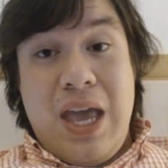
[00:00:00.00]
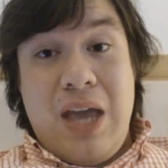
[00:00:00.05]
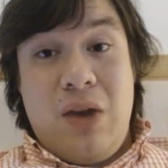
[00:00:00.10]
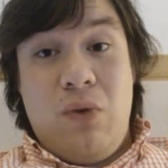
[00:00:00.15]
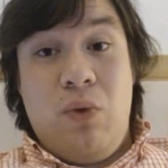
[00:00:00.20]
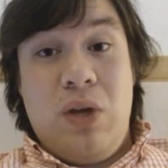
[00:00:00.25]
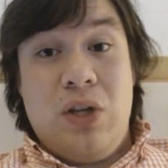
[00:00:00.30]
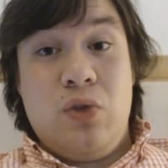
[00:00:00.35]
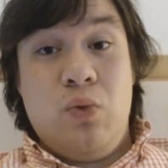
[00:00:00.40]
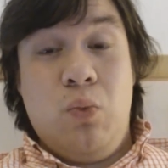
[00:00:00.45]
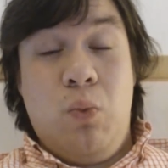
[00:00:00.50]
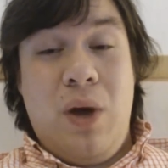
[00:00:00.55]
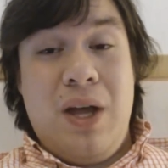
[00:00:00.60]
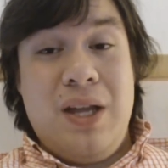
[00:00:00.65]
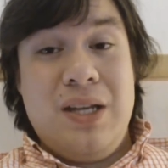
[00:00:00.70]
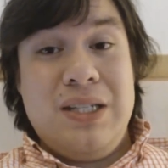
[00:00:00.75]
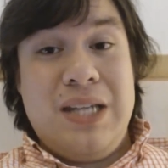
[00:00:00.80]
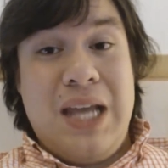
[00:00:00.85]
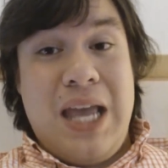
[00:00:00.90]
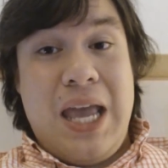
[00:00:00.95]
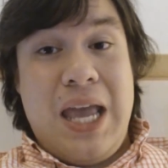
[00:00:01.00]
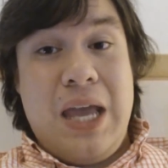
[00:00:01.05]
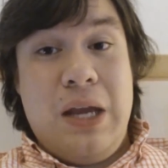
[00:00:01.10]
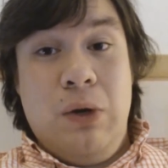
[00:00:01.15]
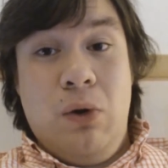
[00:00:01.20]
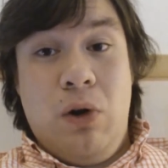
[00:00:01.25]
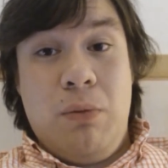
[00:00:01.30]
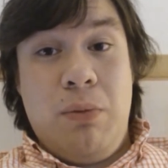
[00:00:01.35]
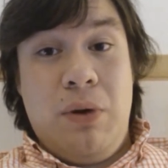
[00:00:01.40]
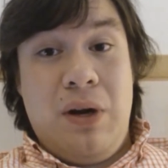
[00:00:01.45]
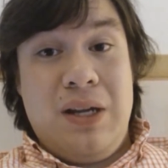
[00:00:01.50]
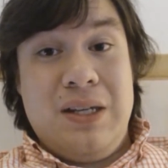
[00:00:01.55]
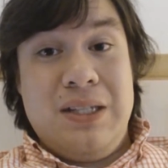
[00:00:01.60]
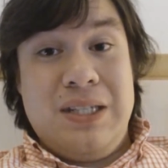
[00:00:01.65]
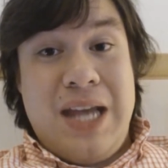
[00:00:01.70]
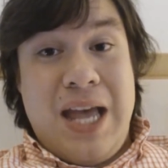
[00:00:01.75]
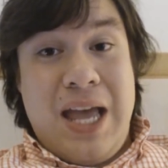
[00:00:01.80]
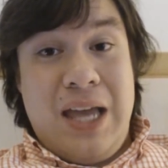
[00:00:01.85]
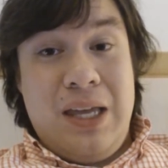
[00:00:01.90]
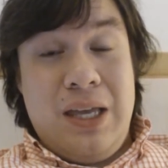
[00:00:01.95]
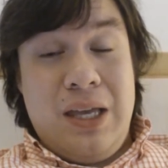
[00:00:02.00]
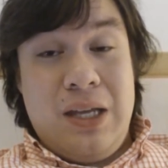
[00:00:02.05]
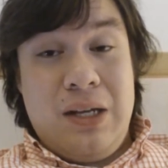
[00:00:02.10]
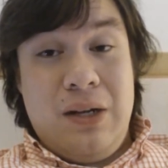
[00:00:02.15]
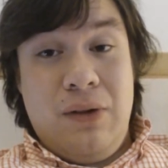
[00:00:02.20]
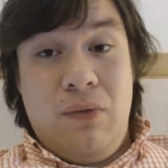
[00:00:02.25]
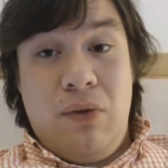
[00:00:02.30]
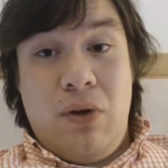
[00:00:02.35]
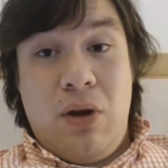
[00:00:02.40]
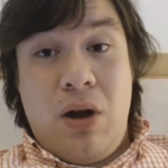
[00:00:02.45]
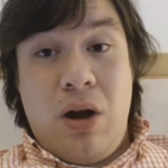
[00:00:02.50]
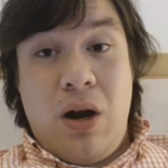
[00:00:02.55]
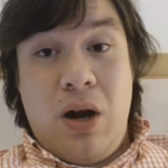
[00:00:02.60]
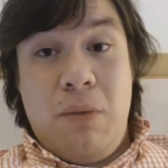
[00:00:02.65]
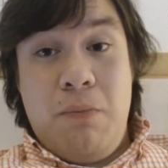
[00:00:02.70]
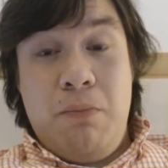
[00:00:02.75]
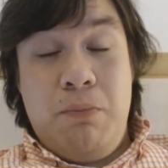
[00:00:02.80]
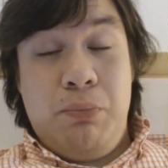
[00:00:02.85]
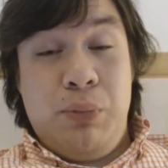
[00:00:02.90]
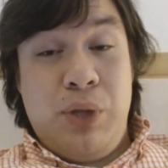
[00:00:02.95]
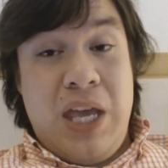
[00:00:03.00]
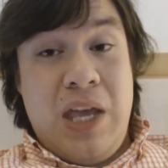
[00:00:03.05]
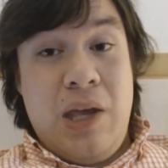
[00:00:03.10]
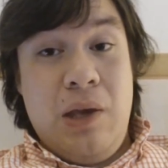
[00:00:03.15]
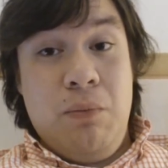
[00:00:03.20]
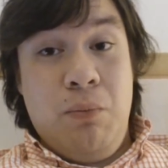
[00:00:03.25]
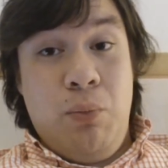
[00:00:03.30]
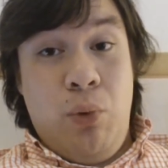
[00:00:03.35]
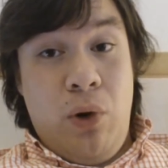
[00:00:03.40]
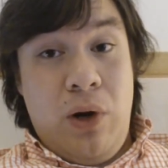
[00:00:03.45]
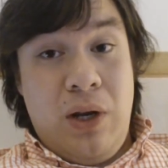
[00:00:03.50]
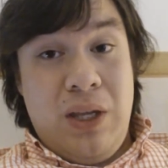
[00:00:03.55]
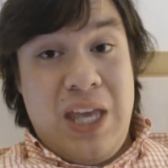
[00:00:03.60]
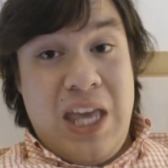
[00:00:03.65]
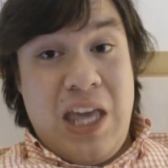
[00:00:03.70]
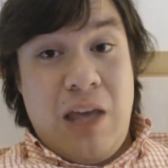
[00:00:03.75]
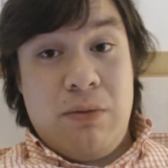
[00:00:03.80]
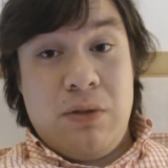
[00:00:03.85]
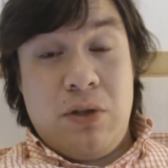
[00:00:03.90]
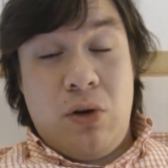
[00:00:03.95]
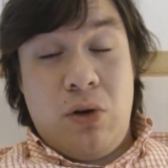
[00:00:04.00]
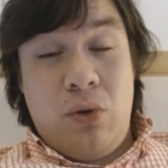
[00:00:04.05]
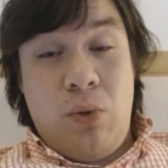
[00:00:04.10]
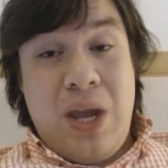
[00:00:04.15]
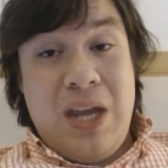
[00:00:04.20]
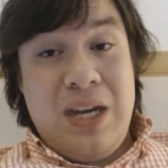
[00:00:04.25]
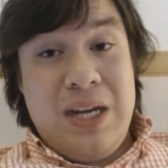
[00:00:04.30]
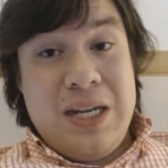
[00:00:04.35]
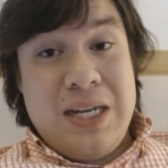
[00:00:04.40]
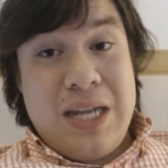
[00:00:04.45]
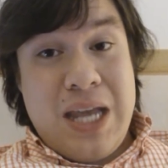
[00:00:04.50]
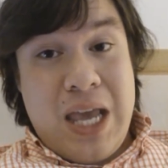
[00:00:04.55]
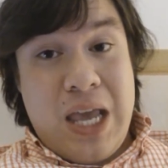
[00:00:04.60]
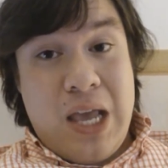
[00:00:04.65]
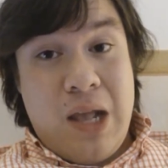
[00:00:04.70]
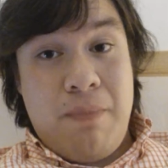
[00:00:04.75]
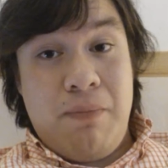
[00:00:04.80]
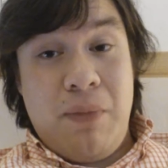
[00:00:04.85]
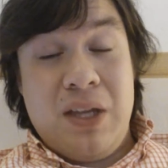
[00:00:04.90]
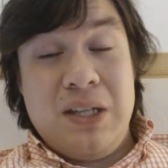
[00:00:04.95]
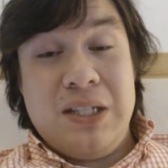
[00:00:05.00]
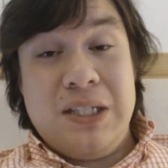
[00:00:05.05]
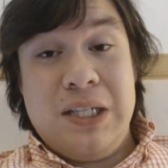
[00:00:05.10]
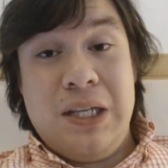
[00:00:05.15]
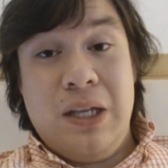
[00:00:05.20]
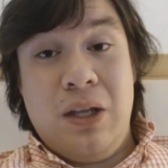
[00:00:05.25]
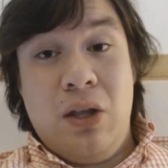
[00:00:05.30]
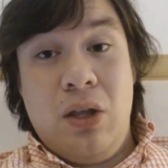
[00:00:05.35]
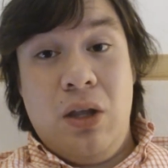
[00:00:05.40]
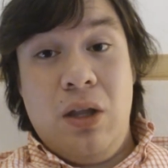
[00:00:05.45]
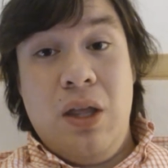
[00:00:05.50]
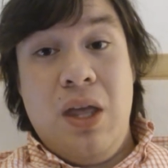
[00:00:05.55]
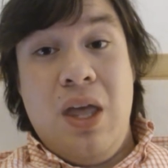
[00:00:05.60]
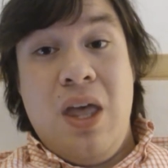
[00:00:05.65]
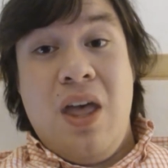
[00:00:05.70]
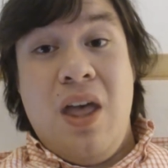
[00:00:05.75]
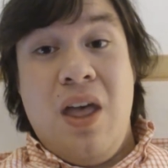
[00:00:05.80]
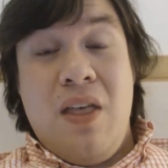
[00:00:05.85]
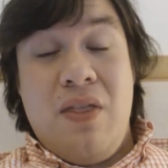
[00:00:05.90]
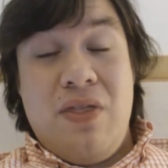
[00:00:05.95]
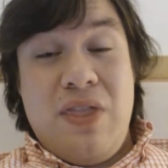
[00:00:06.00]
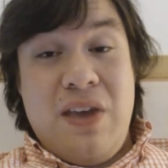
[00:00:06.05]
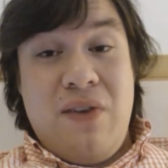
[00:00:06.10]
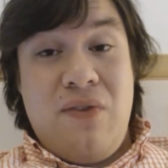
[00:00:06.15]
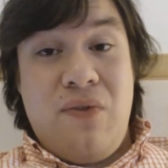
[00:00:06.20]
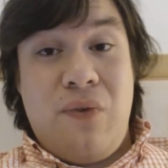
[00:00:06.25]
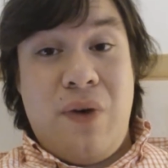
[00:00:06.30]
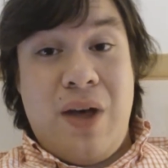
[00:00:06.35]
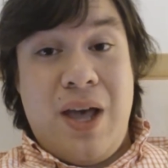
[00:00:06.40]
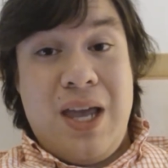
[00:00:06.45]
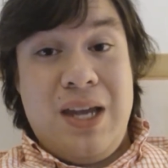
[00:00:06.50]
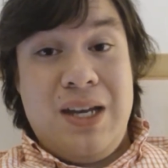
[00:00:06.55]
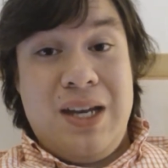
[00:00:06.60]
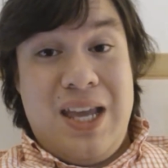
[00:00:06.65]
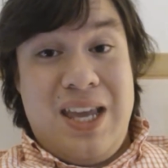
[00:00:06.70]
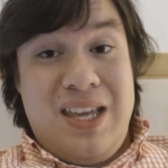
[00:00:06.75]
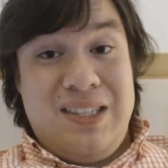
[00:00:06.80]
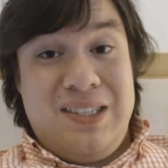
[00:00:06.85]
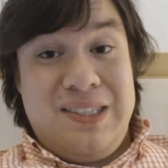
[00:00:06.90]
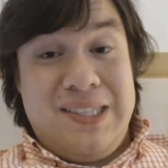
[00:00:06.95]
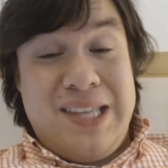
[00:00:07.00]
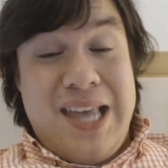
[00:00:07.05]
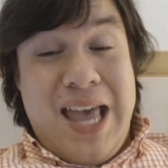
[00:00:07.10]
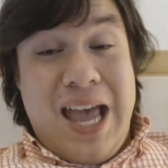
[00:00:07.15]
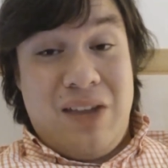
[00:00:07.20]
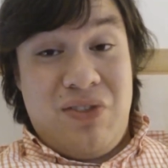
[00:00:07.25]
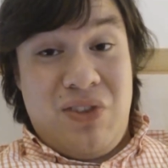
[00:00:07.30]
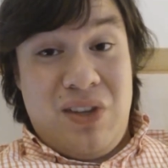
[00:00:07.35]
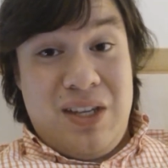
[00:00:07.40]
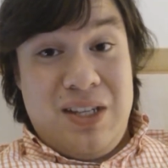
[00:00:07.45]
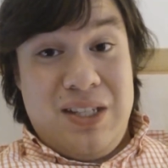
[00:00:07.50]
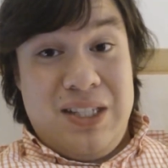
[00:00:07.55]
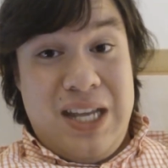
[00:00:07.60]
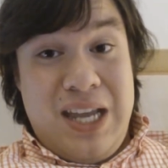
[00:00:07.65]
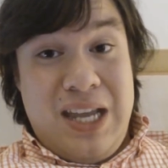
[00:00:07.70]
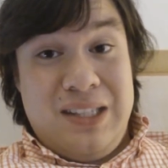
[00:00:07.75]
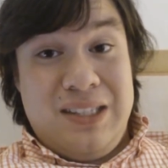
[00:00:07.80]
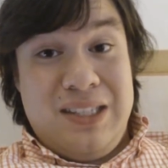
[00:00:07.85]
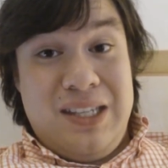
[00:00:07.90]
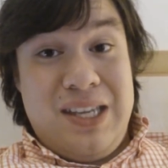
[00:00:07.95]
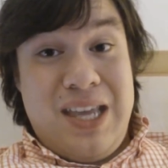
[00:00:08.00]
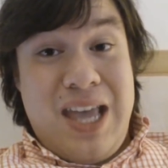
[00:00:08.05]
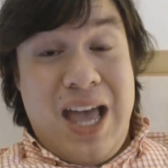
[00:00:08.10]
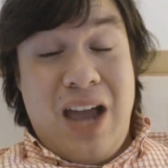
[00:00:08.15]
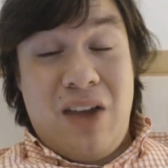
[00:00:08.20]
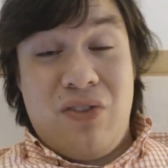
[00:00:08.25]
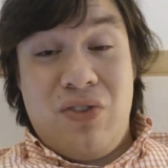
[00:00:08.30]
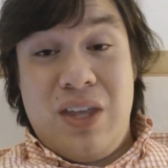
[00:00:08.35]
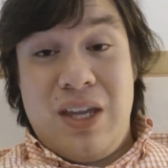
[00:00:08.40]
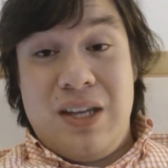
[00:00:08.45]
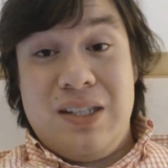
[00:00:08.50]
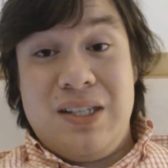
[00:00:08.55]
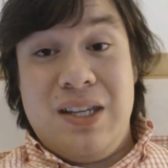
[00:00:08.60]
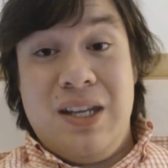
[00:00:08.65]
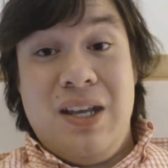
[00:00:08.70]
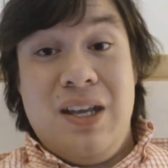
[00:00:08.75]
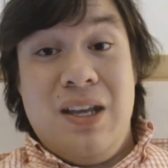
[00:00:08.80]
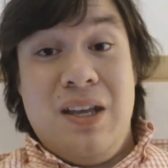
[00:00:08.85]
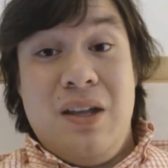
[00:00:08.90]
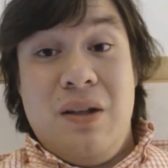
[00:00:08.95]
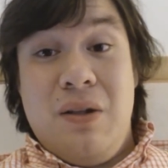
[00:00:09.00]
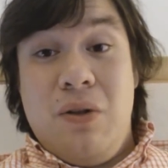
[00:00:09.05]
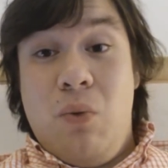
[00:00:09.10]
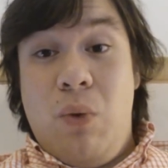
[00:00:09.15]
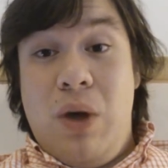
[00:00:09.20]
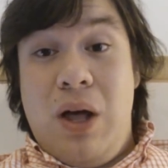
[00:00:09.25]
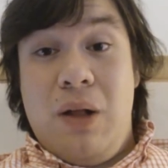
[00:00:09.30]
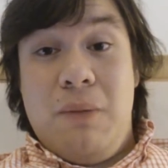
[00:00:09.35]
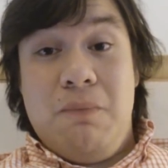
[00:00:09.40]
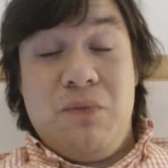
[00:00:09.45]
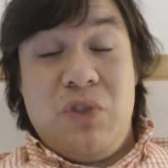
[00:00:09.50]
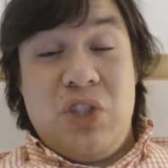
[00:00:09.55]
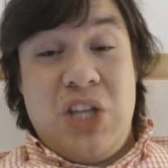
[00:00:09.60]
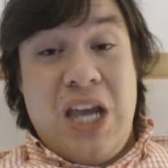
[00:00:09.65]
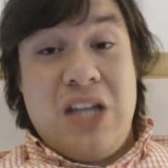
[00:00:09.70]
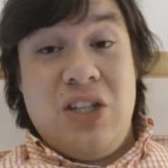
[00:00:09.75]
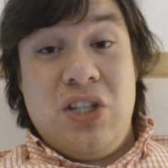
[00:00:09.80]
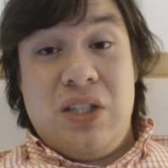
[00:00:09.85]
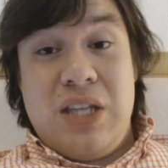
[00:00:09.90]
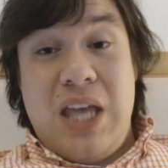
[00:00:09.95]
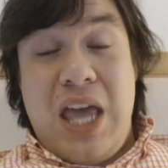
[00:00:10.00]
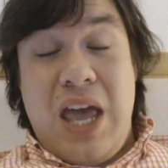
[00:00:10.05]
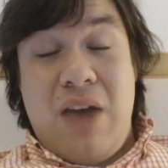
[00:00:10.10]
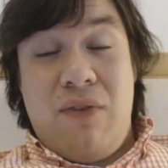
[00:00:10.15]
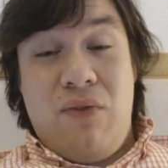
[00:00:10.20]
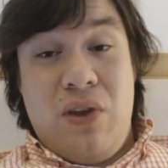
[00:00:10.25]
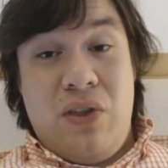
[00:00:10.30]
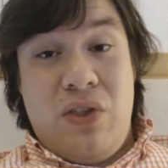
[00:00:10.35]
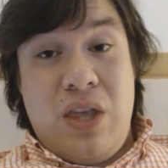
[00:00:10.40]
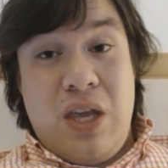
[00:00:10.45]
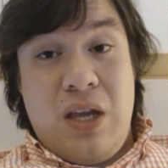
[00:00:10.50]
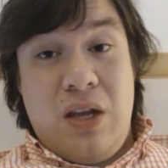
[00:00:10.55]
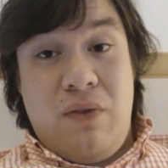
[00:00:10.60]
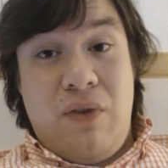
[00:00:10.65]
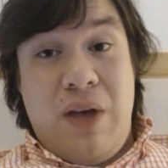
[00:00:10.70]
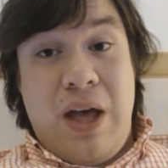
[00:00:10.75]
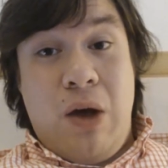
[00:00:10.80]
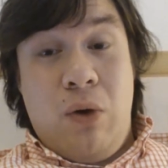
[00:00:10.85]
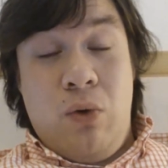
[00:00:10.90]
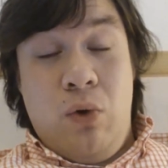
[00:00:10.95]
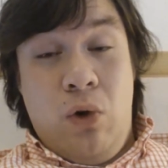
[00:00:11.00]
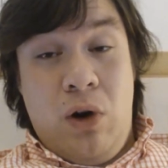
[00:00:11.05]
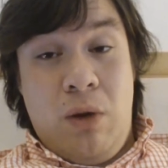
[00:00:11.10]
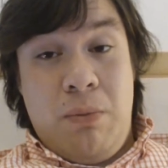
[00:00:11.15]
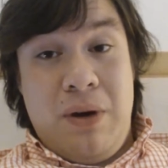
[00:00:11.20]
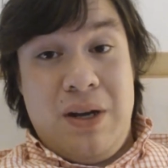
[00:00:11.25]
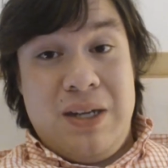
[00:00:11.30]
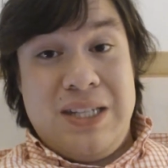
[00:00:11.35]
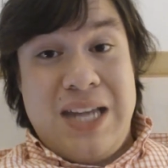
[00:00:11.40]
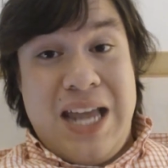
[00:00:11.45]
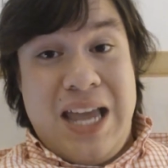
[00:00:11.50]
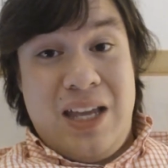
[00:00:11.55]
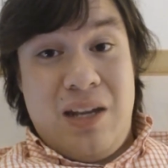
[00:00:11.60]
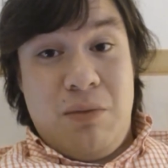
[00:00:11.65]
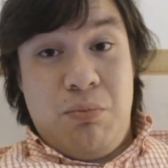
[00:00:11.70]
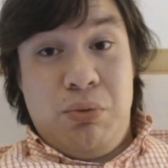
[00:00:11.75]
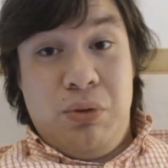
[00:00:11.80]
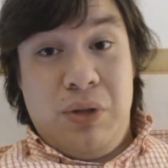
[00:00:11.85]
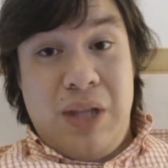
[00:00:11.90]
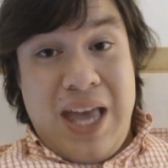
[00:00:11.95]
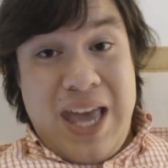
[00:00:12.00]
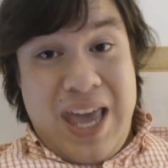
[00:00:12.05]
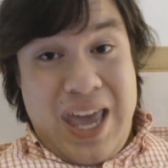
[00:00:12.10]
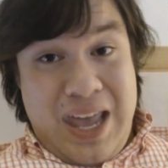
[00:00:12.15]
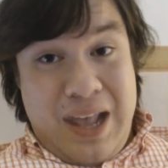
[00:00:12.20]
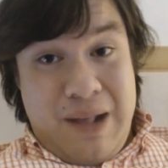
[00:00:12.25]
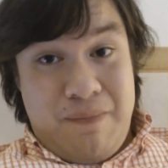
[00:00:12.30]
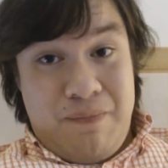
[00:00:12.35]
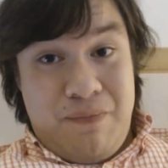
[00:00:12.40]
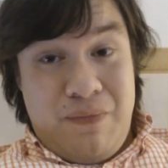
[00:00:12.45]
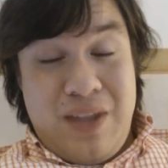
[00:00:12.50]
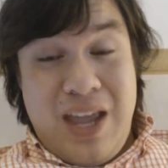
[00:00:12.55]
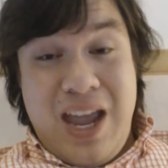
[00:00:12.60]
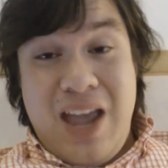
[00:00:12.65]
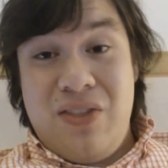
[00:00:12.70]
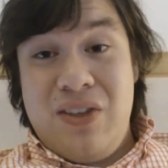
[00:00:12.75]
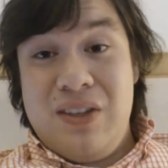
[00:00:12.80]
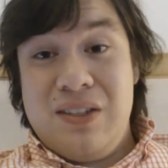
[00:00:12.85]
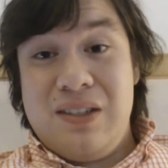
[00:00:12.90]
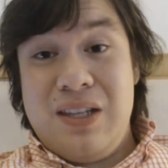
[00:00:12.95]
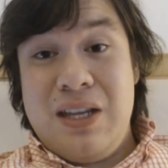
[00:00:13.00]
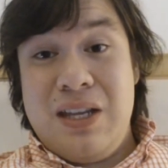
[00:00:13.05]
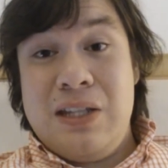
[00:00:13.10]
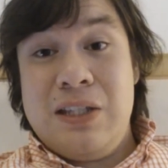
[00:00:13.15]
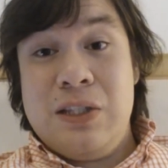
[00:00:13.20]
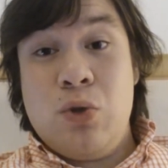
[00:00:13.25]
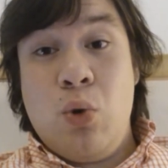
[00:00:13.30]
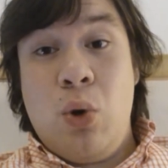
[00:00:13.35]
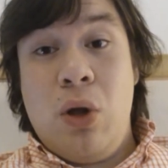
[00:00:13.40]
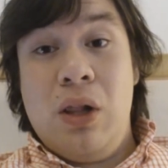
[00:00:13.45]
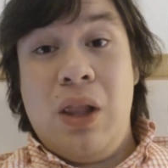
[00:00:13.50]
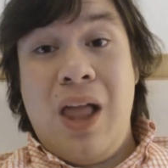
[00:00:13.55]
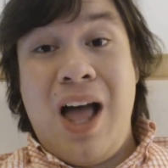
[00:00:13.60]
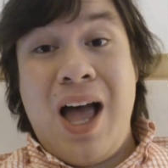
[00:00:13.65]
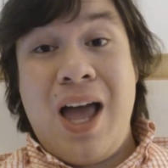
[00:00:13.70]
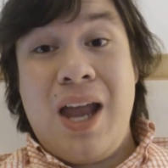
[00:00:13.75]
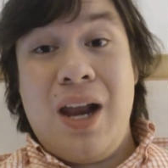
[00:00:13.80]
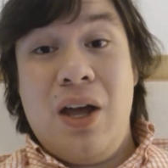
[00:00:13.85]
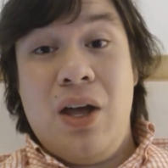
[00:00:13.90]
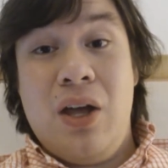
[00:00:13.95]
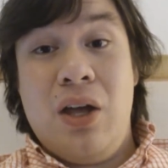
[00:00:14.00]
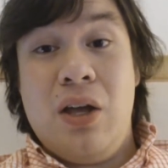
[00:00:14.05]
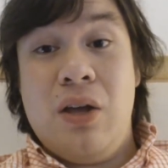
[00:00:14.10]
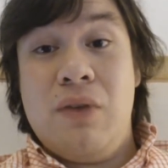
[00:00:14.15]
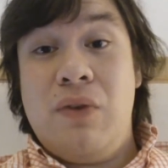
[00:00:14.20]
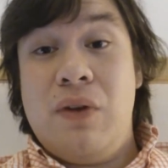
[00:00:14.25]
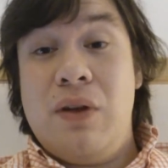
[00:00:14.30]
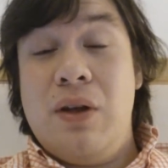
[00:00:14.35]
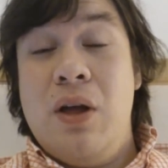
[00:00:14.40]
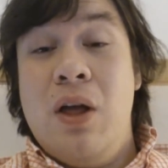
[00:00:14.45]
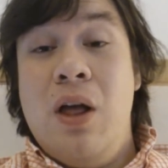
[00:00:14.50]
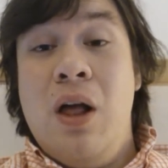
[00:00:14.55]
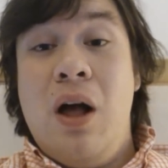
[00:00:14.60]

in which one day Norbert and Daggett are playing board games on a rainy day until they find a sack that contains a yak that, well, changes everything of how Norbert and Daggett play. And this leads to a lot of